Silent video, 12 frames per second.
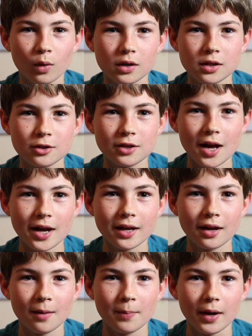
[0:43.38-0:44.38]
What are you
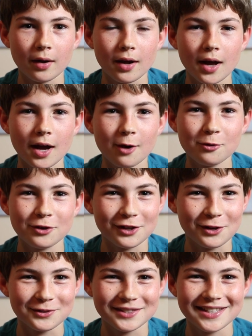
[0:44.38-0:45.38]
talking about? I want
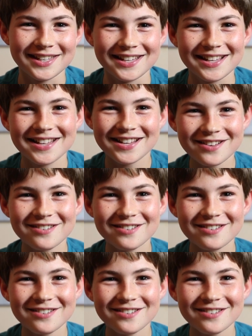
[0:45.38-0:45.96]
to go skiing in